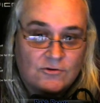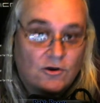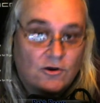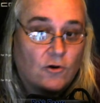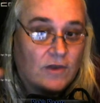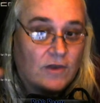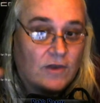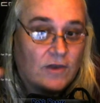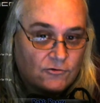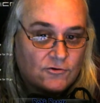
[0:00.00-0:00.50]

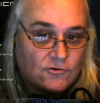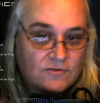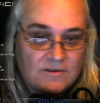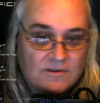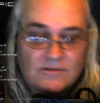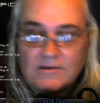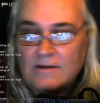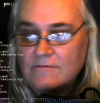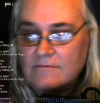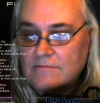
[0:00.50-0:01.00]
Okay, I've heard
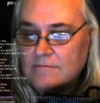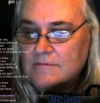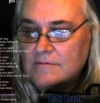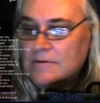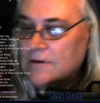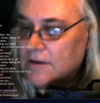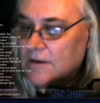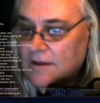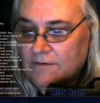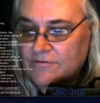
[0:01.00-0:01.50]
this. I
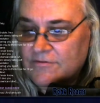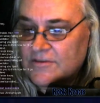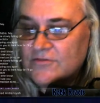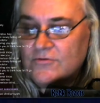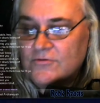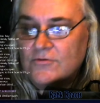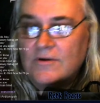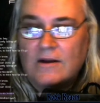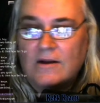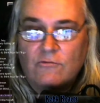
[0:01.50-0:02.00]
love this
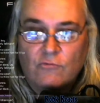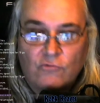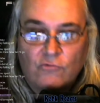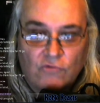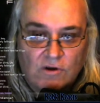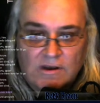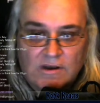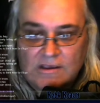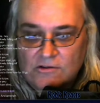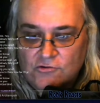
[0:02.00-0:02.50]
tune. I
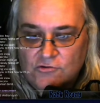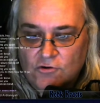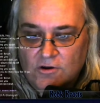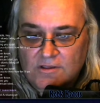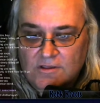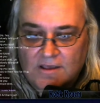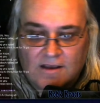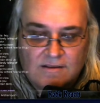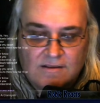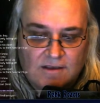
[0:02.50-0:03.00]
really enjoyed
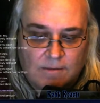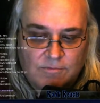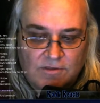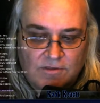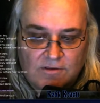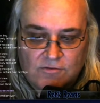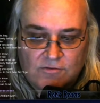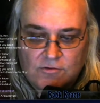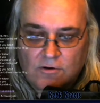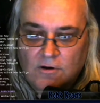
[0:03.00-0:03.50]
that type
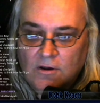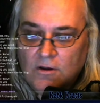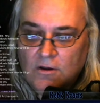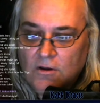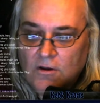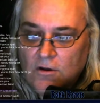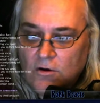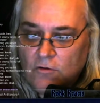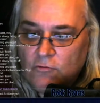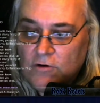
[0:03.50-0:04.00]
thing. So,
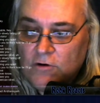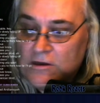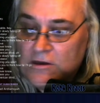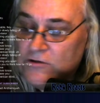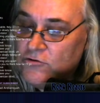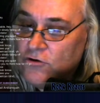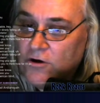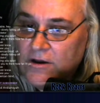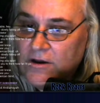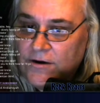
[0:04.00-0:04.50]
really
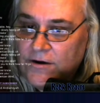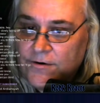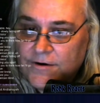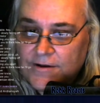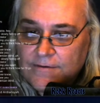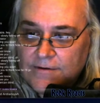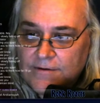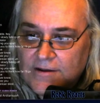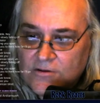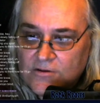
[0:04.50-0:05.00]
enjoy hearing
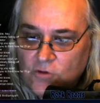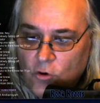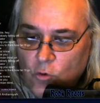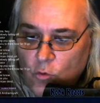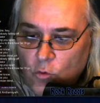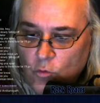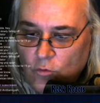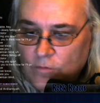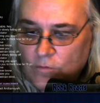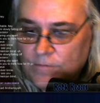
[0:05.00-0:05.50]
it. Let's go.